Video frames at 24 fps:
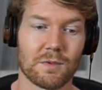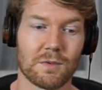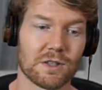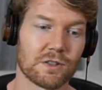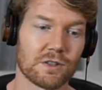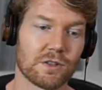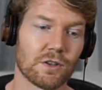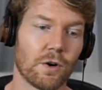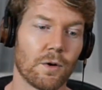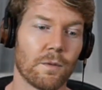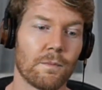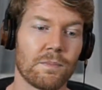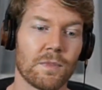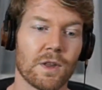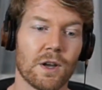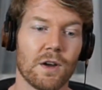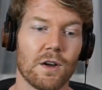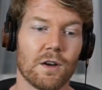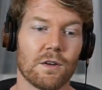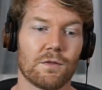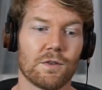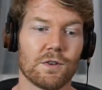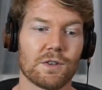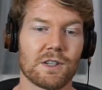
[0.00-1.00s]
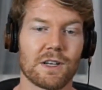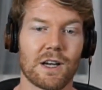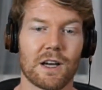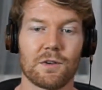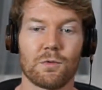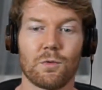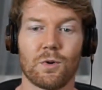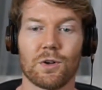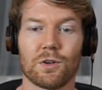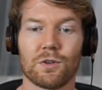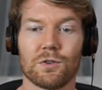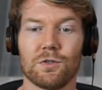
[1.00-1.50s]
And so first thing I'd
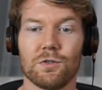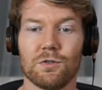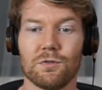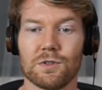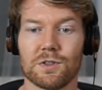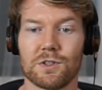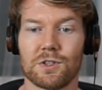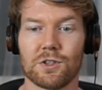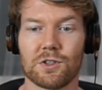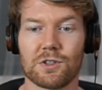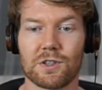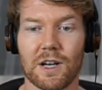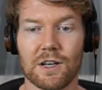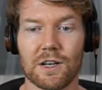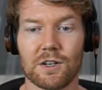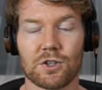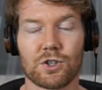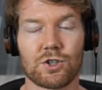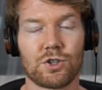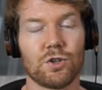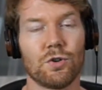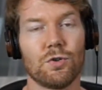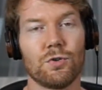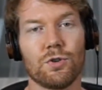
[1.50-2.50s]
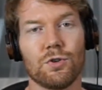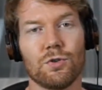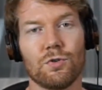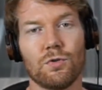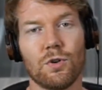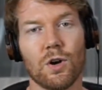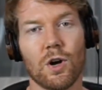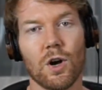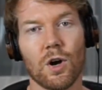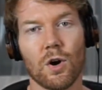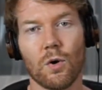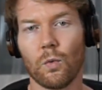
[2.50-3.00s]
want to do is just kind of show you
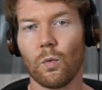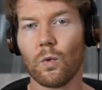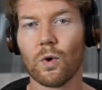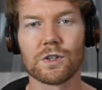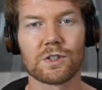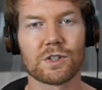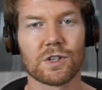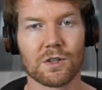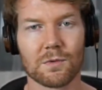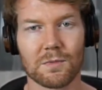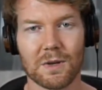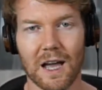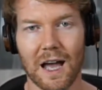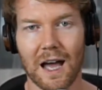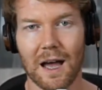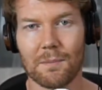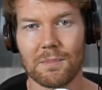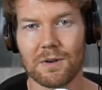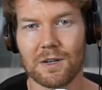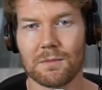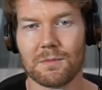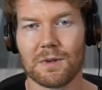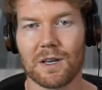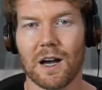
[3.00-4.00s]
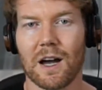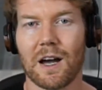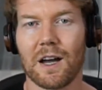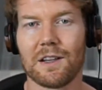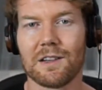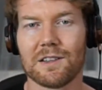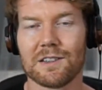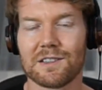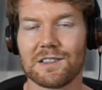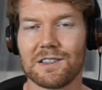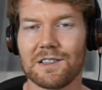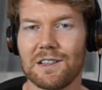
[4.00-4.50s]
what's going to be happening behind
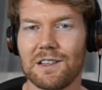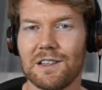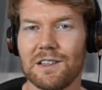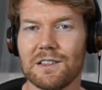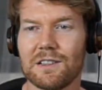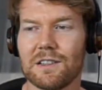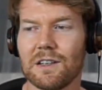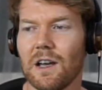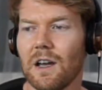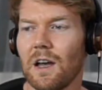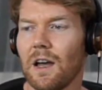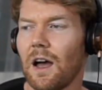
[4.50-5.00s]
the scenes.